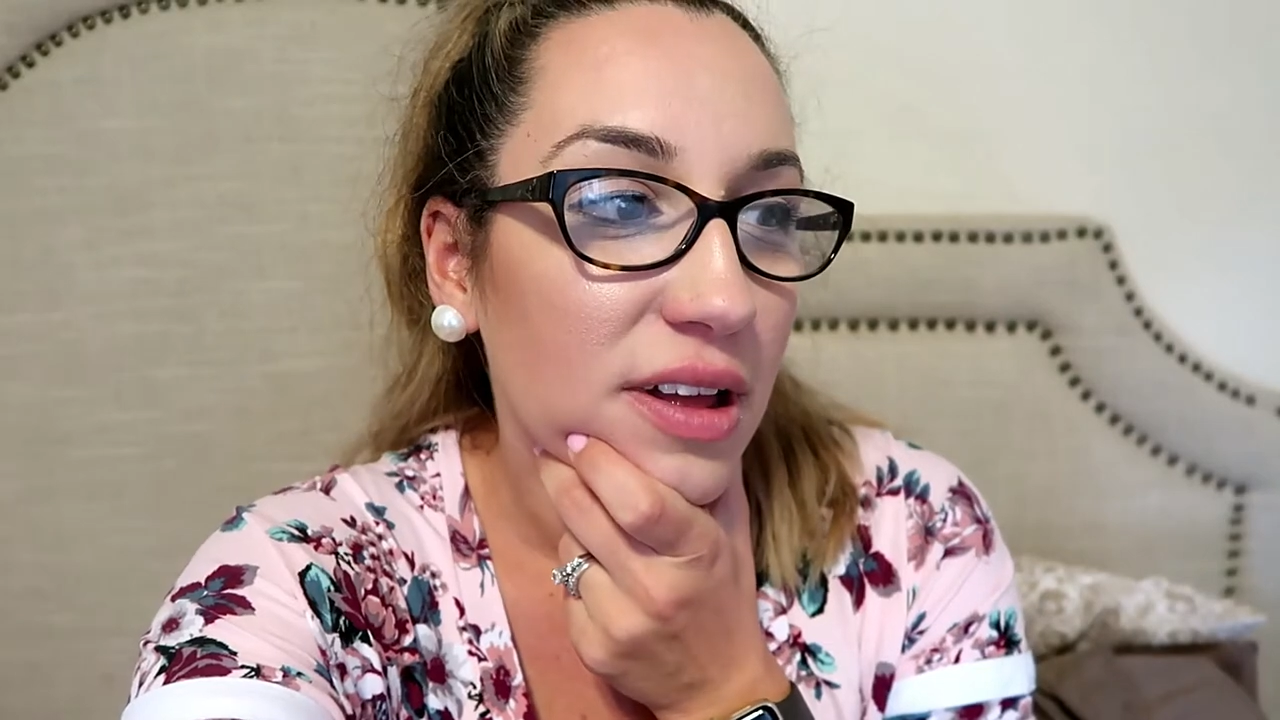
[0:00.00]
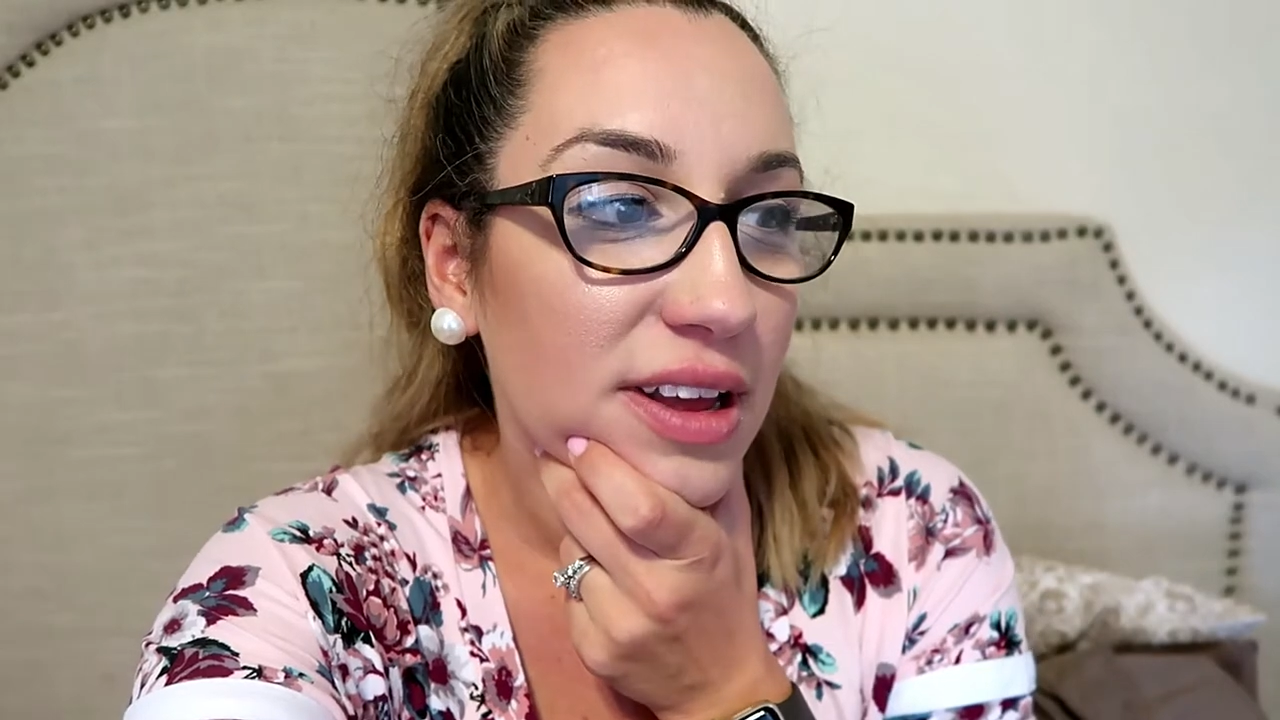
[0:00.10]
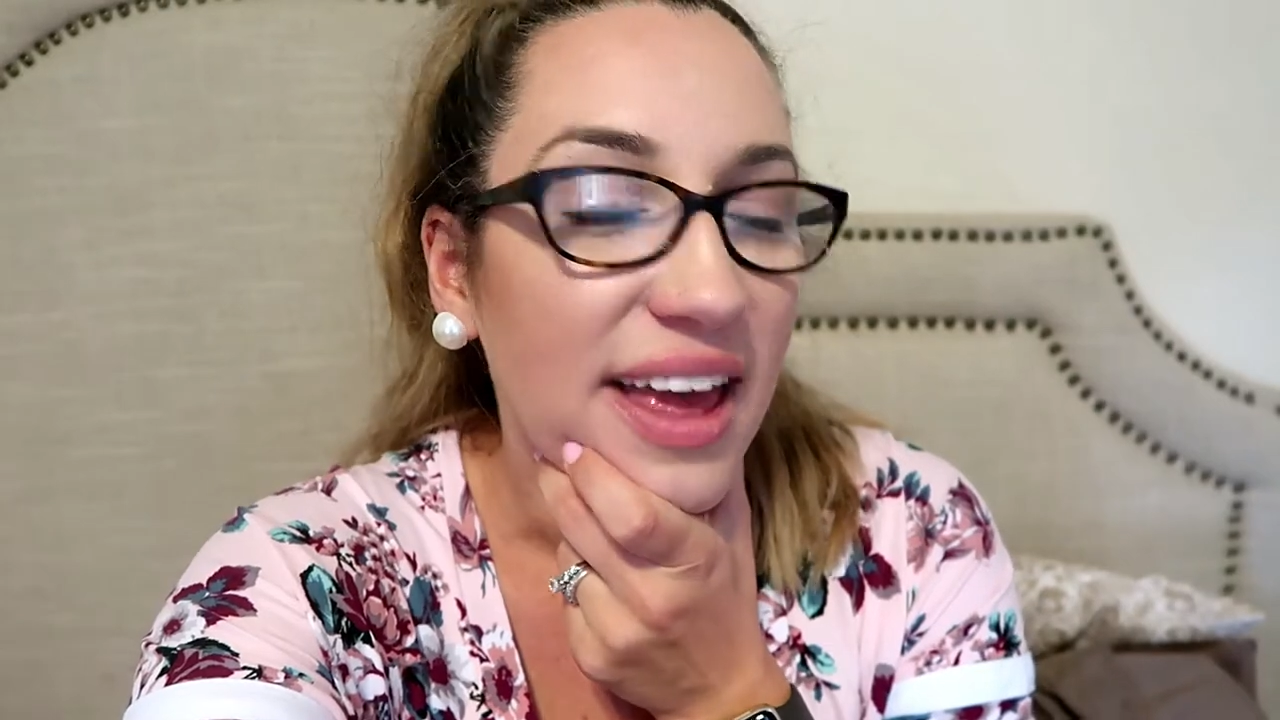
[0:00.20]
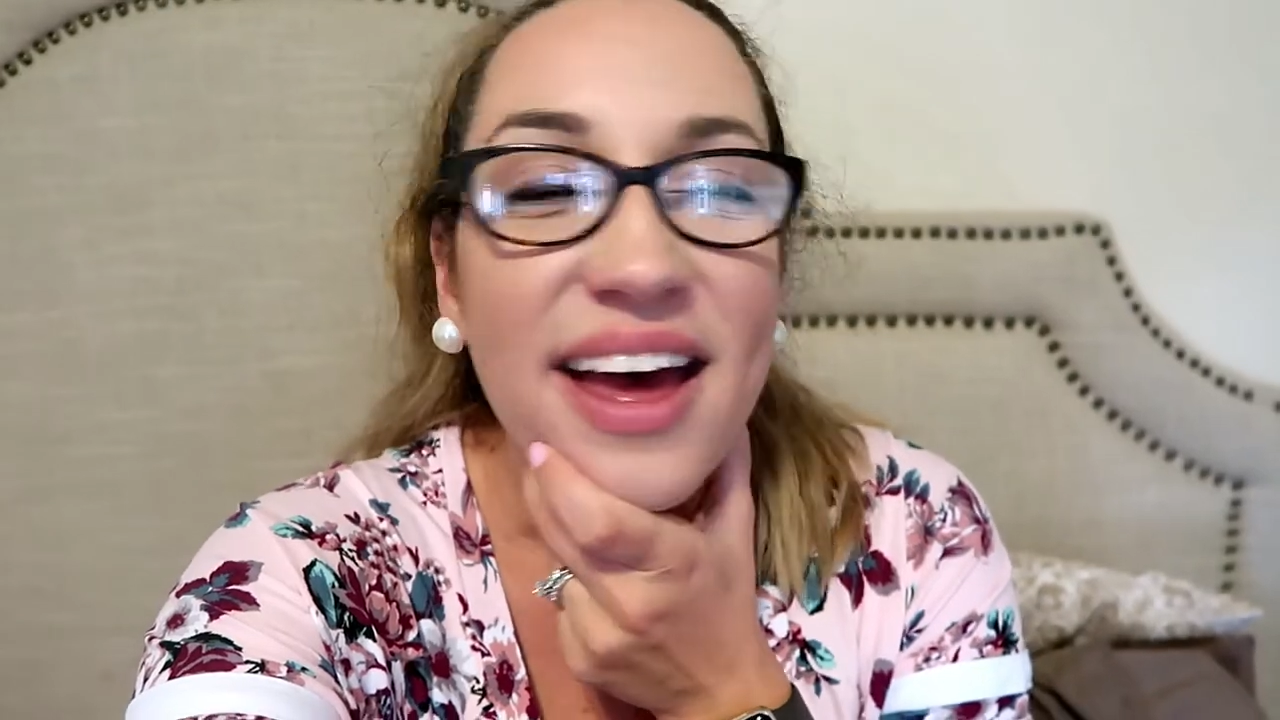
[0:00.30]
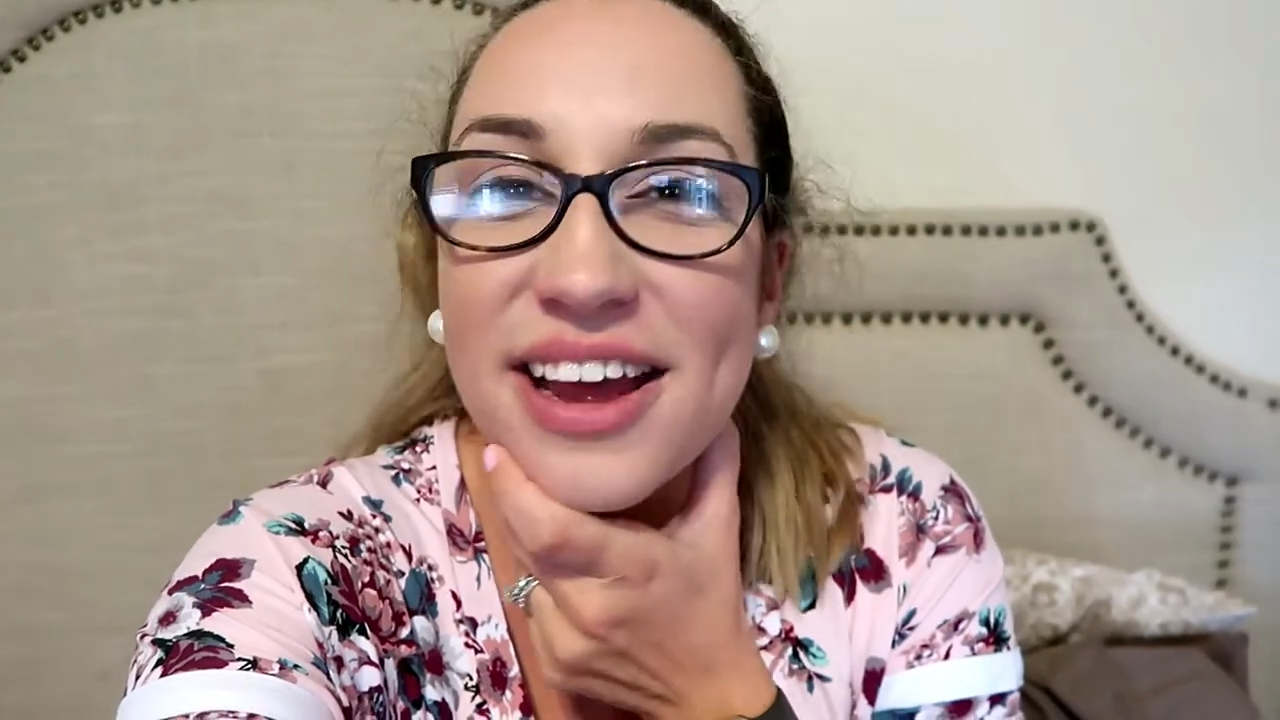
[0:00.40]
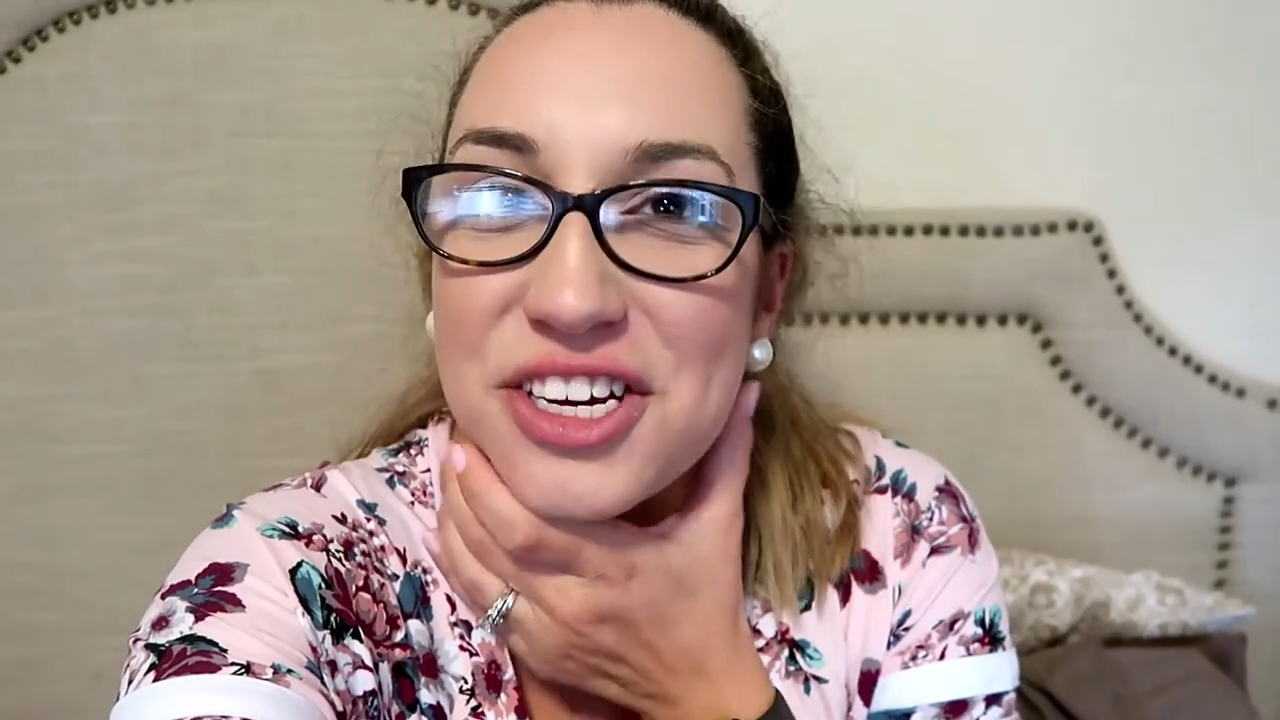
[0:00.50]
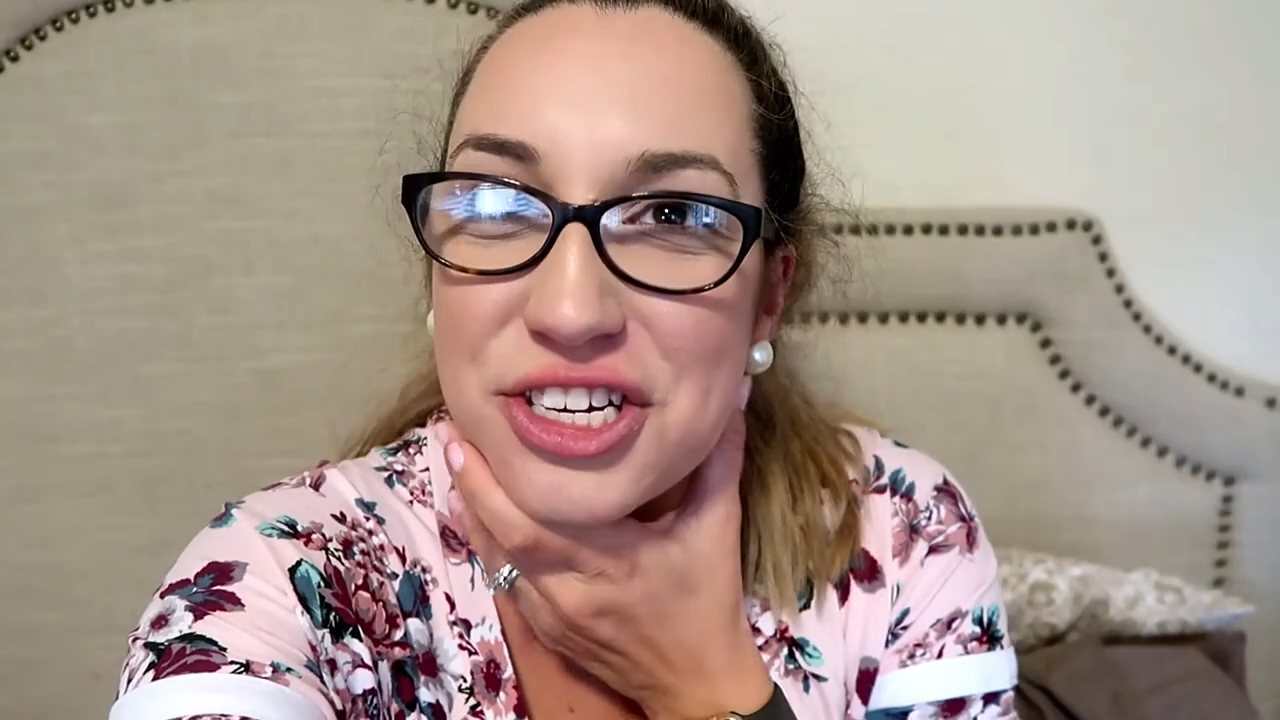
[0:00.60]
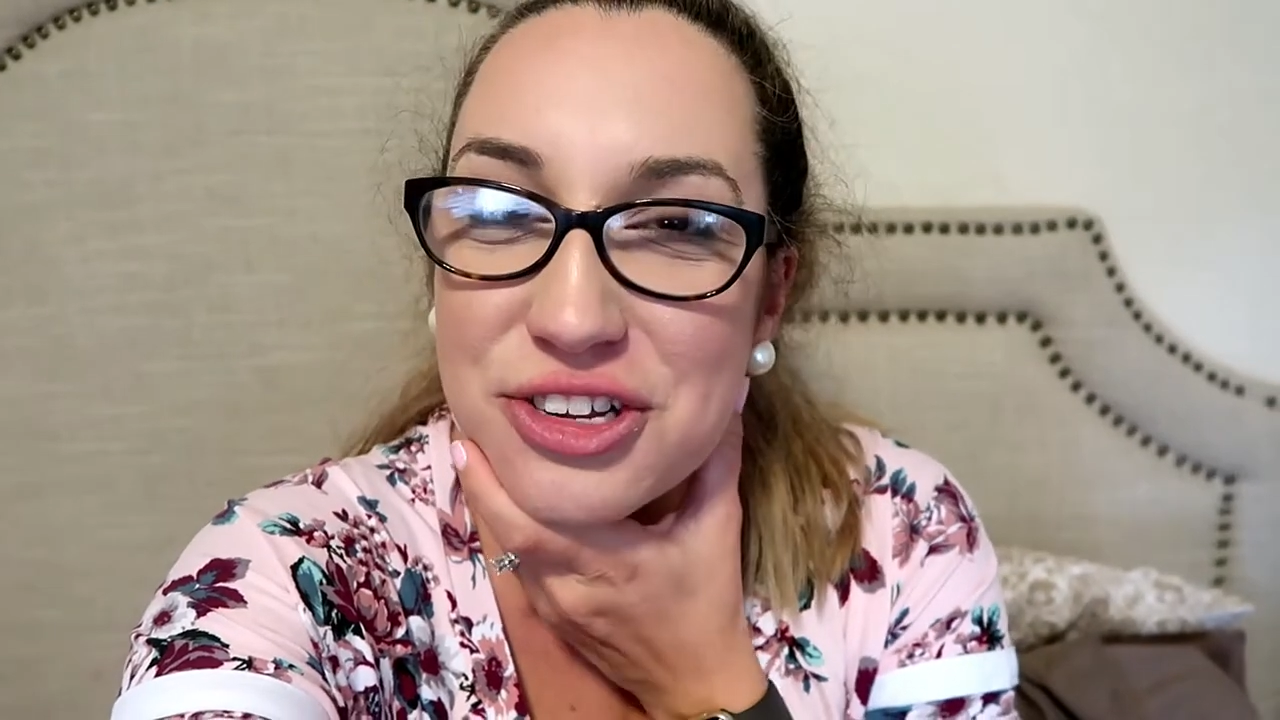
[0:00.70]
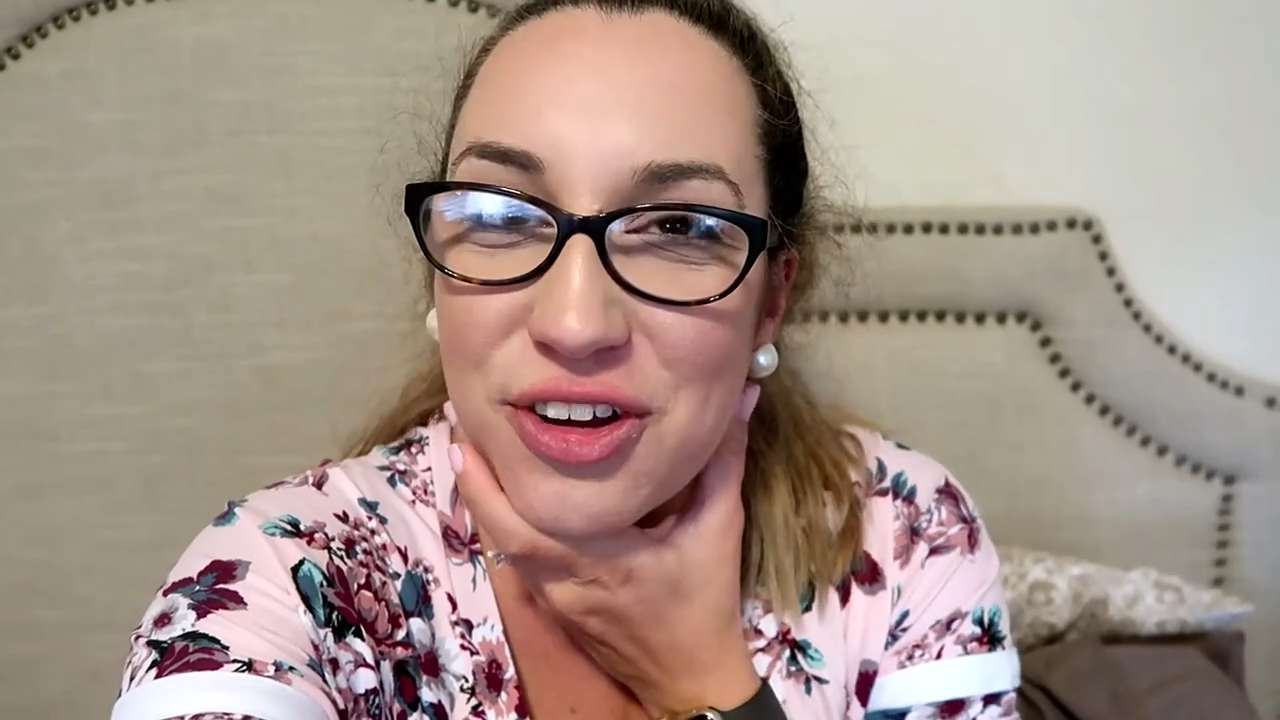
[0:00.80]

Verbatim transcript: yeah, it's just